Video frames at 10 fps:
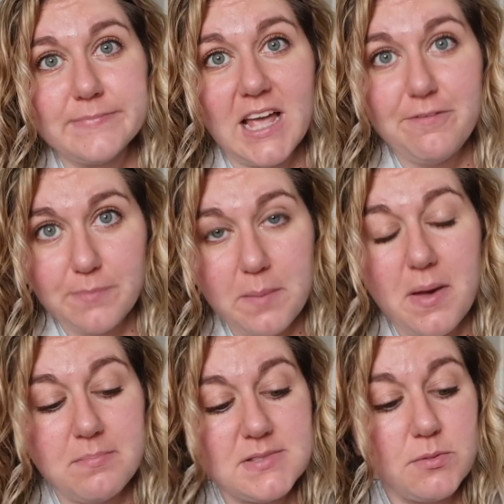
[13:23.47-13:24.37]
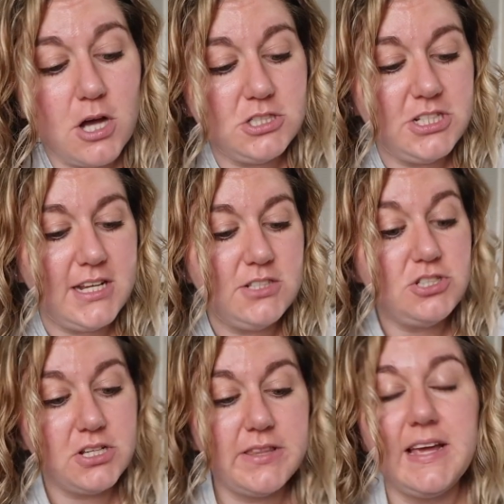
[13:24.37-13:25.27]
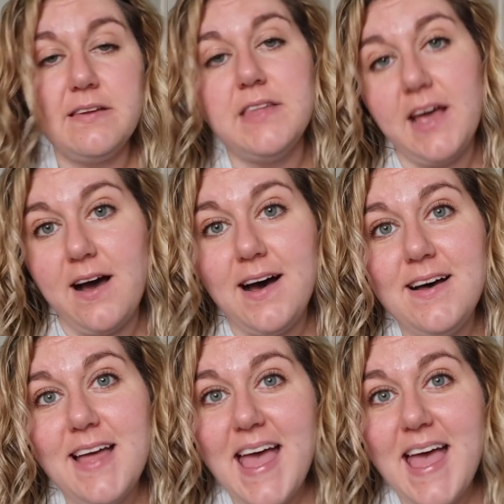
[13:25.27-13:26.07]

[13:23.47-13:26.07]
If my mum's watching, she'll think they are.